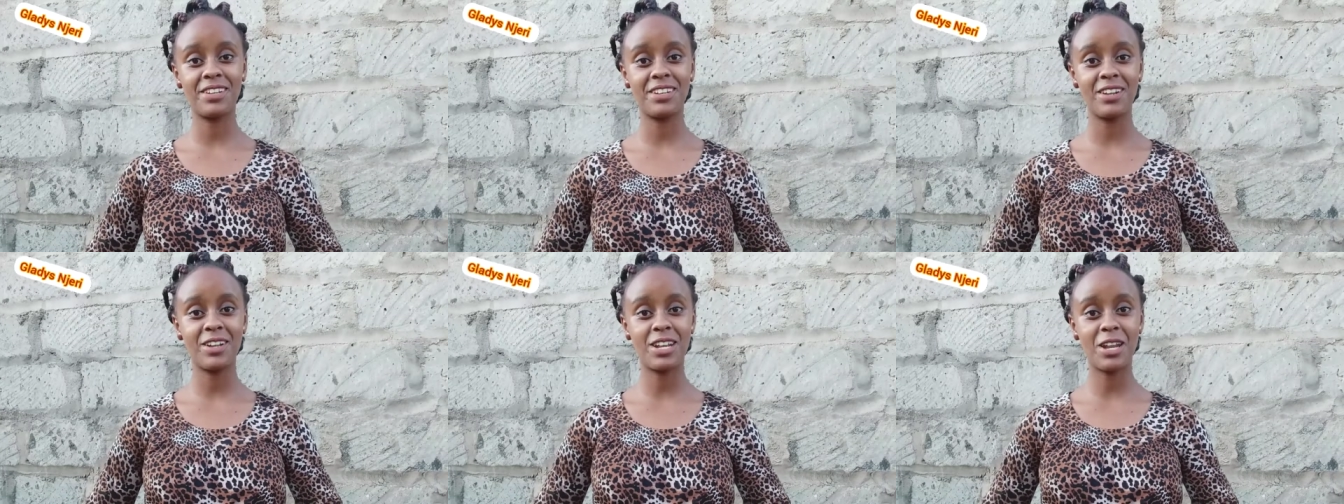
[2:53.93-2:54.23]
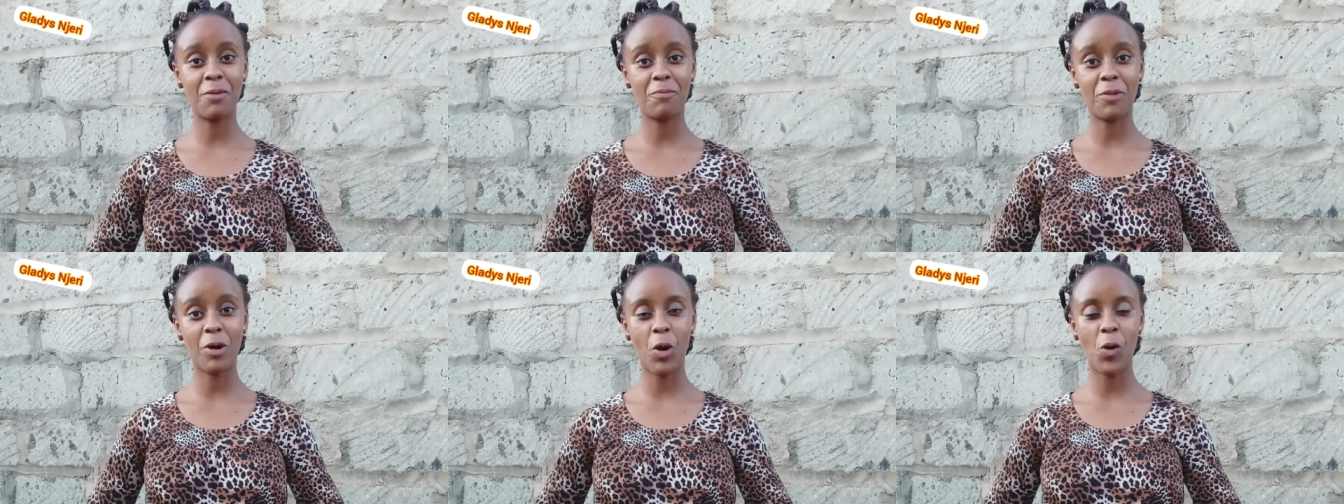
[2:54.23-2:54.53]

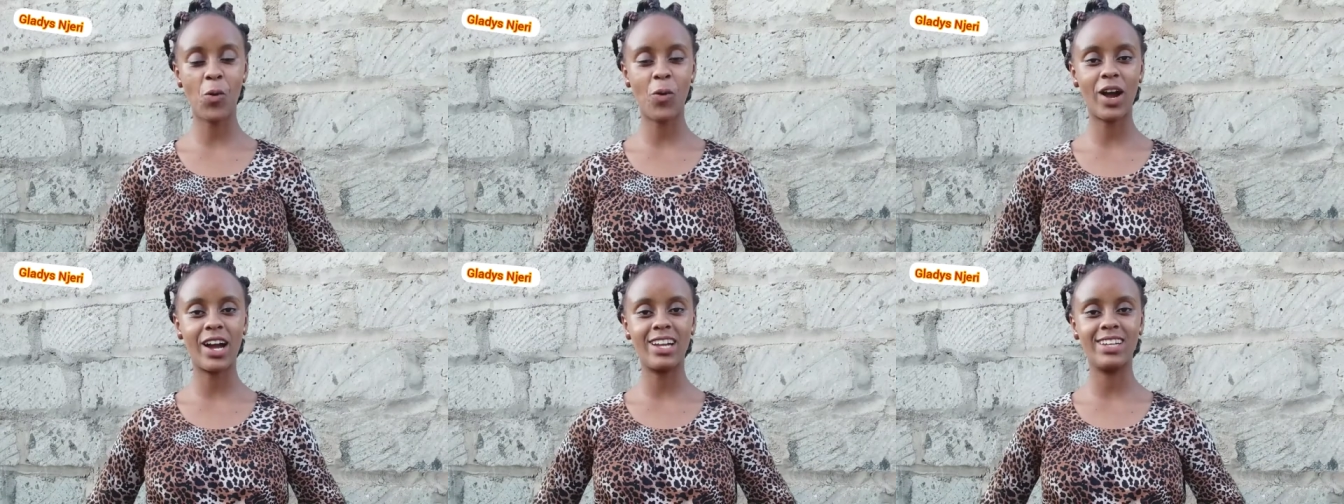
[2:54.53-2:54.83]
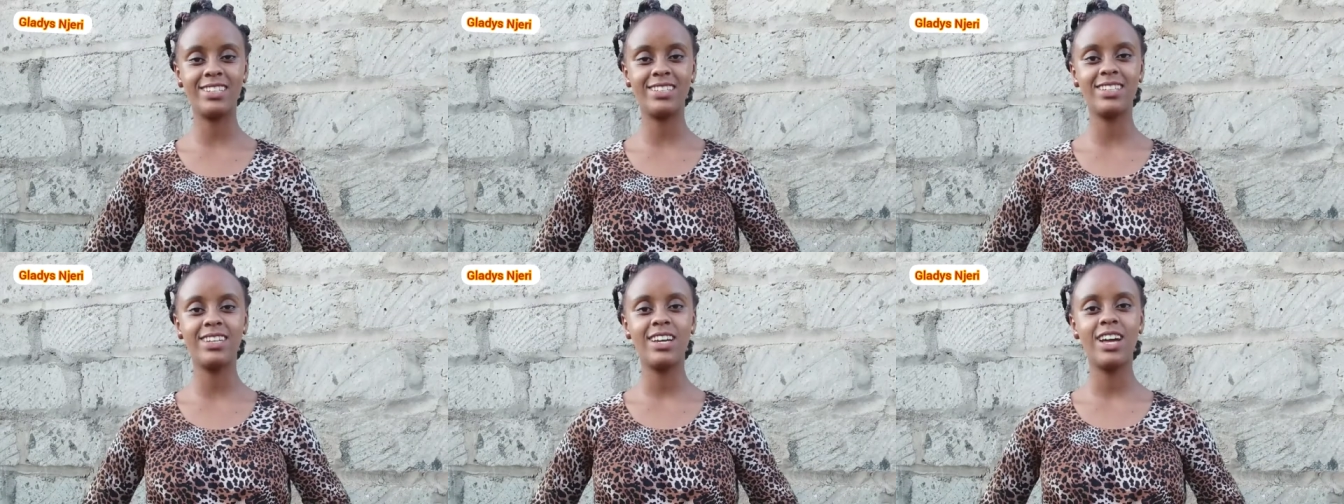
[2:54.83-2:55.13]
number
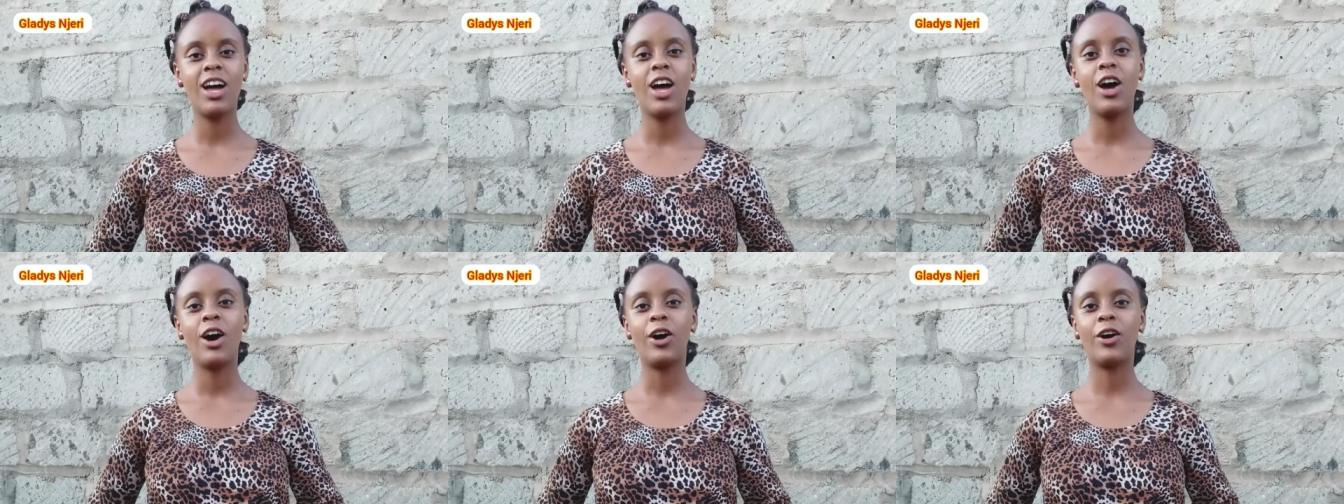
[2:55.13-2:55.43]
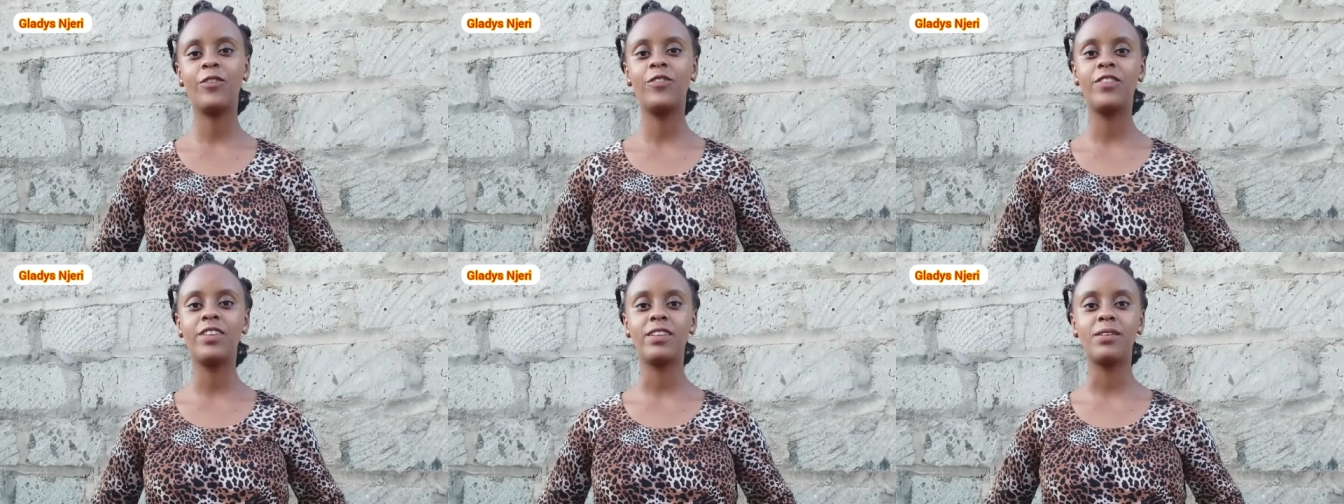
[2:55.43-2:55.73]
1 of
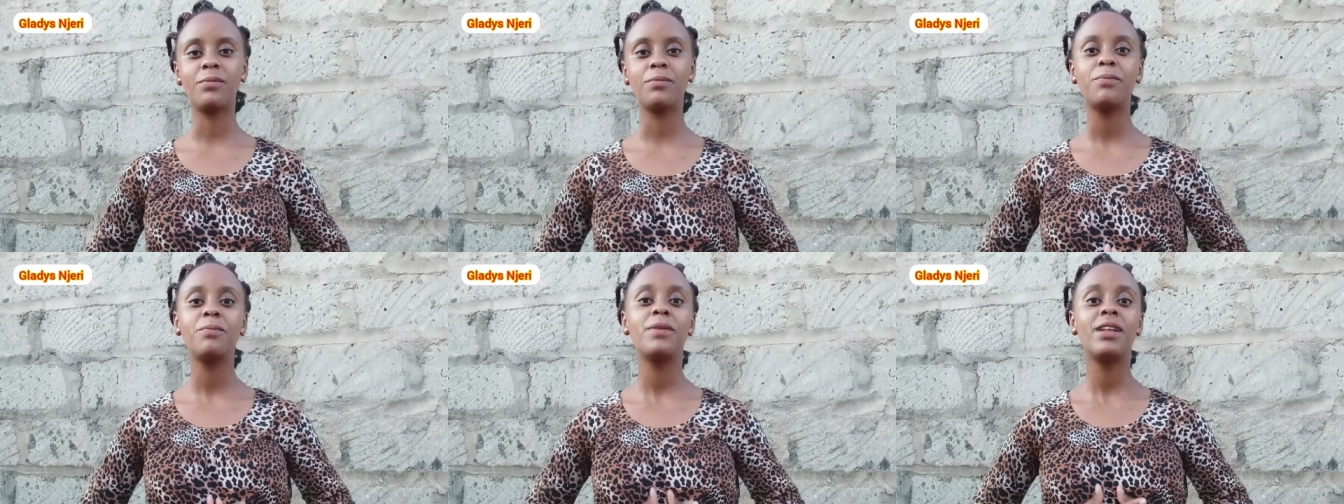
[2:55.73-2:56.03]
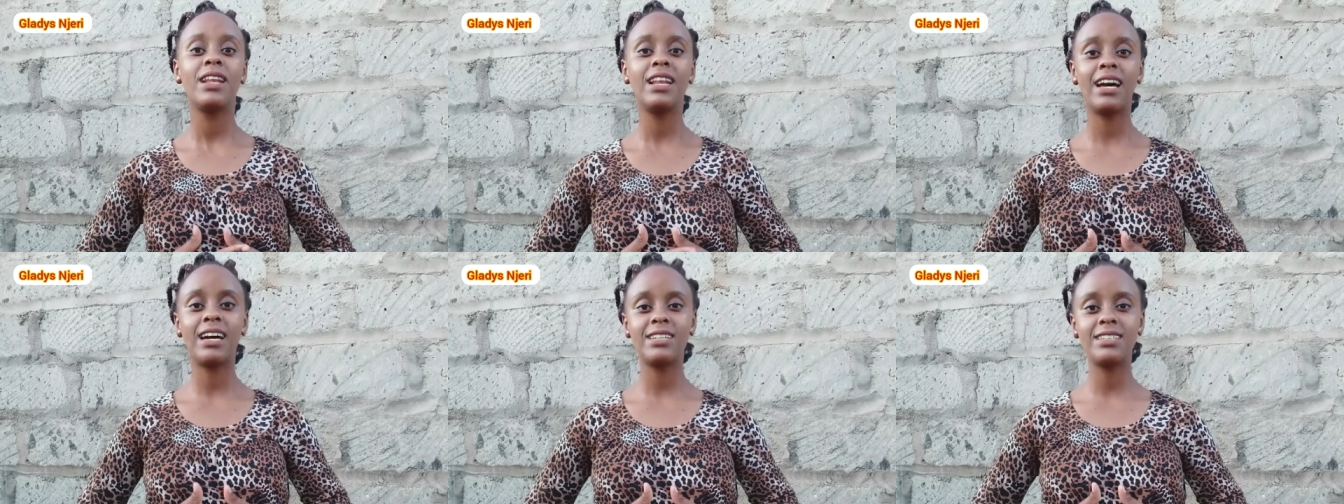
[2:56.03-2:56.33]

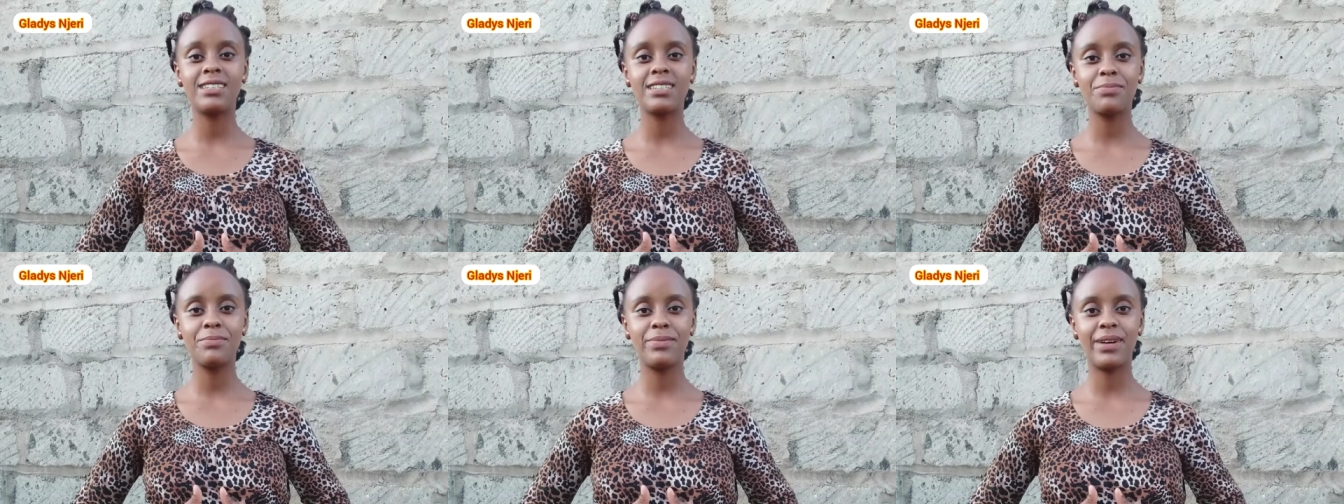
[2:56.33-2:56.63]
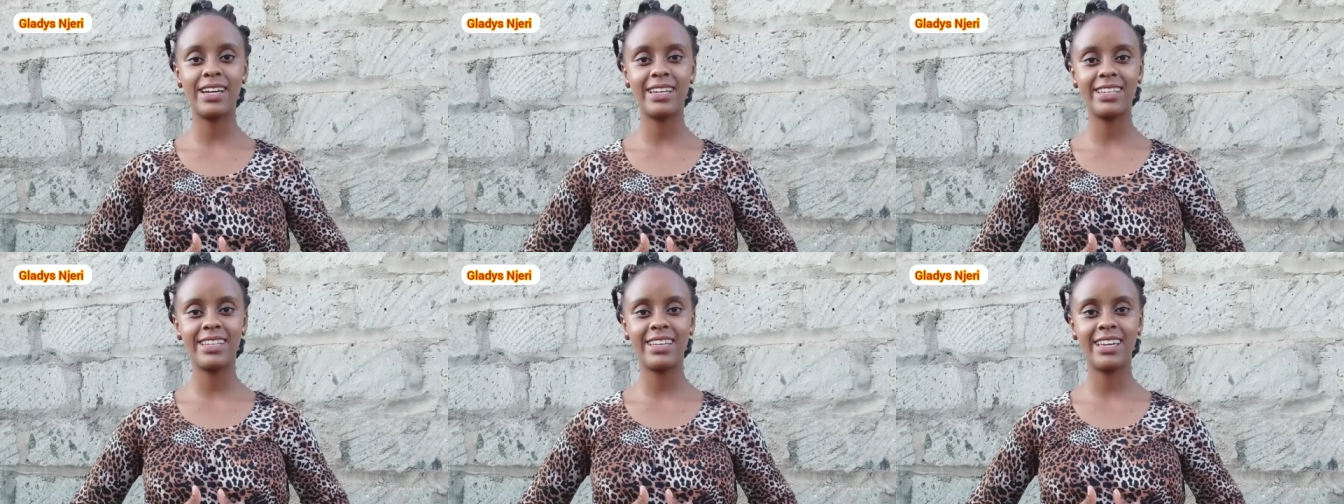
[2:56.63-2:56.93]
land
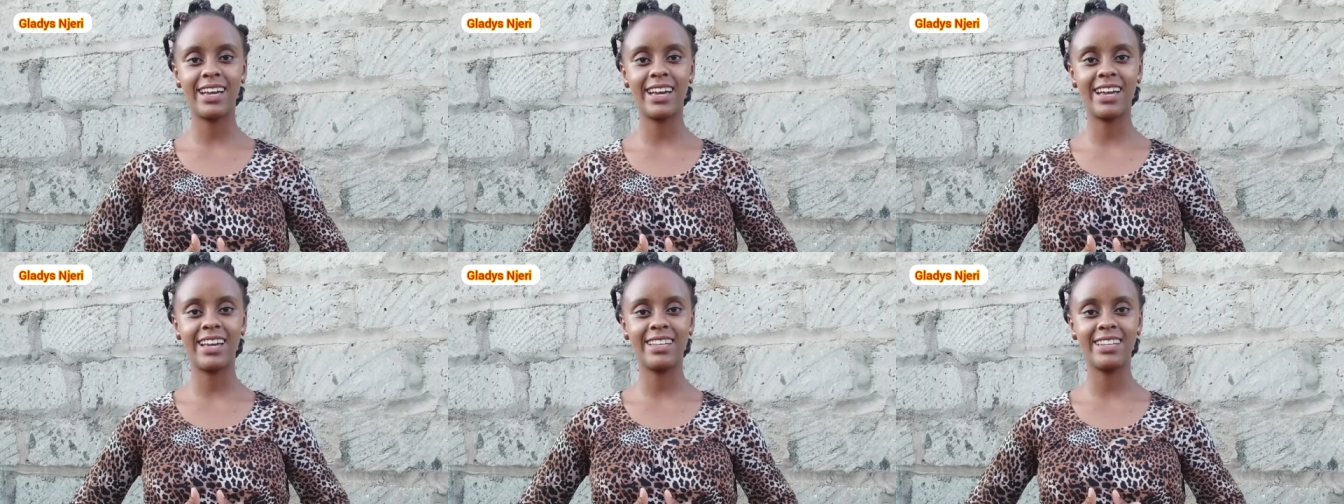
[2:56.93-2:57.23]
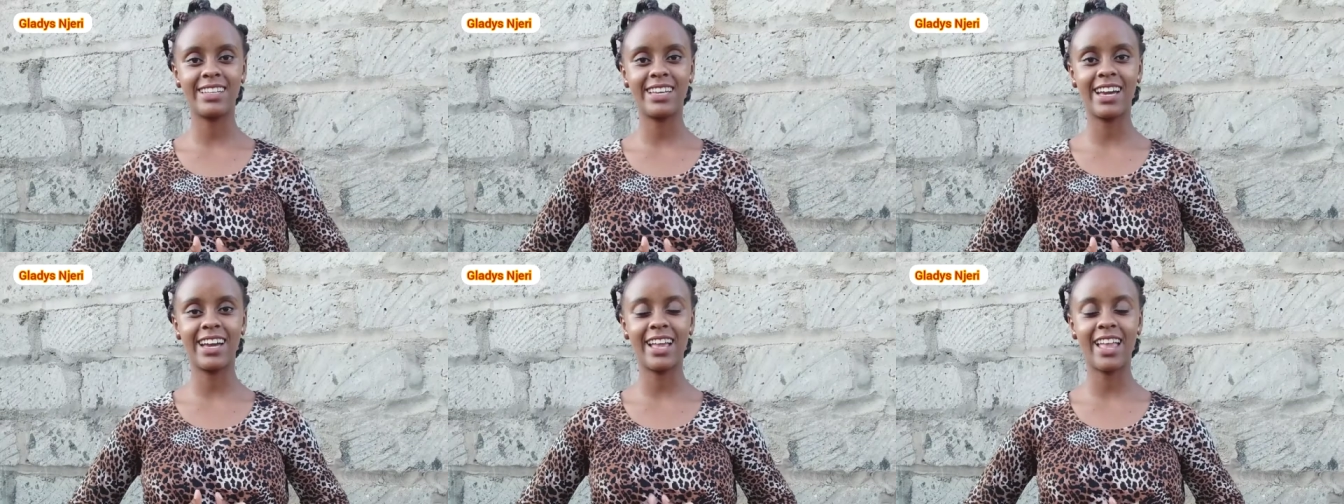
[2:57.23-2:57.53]
buying here in
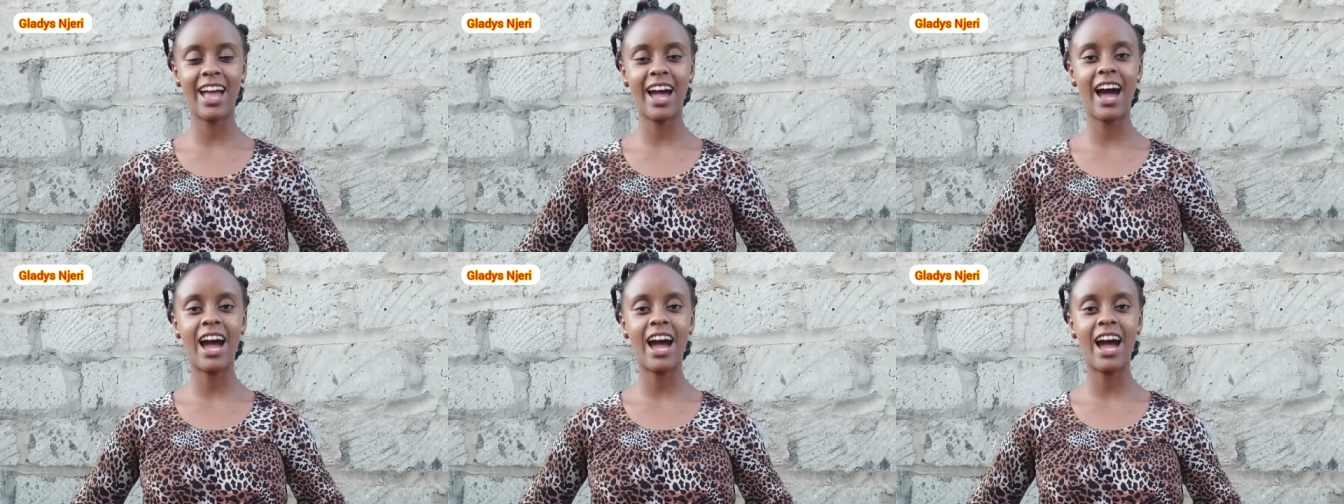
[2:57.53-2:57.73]
Kenya.